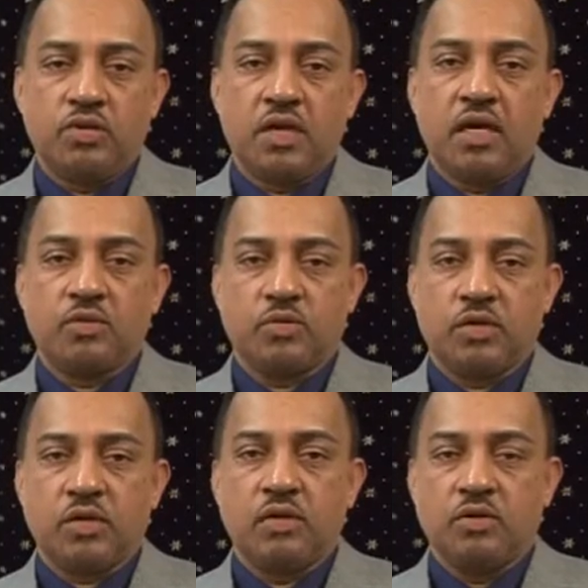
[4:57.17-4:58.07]
guard
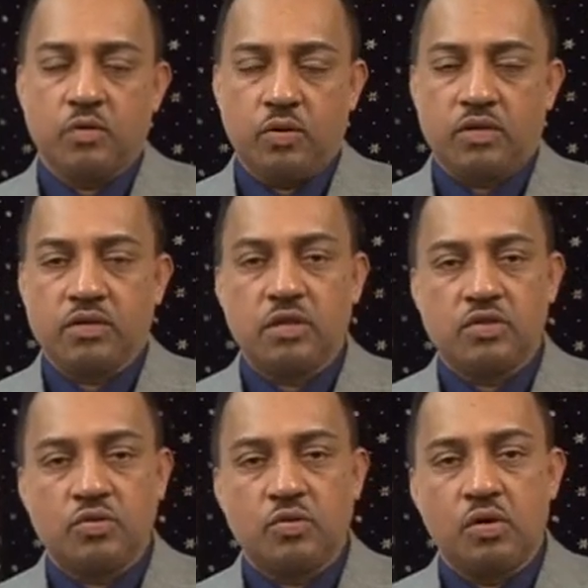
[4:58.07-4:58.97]
work or works in a
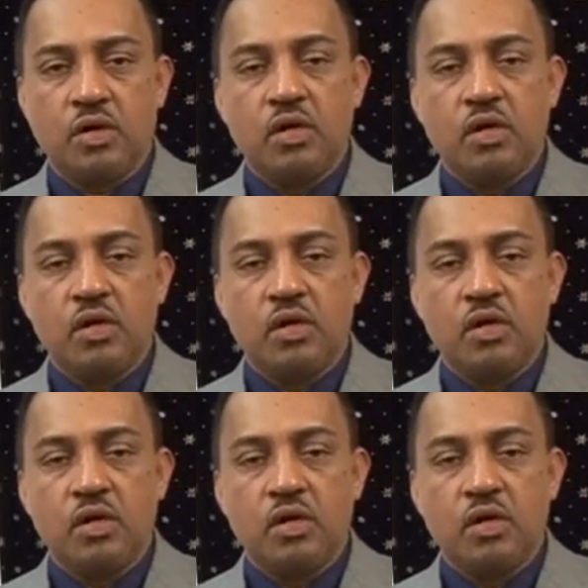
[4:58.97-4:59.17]
store.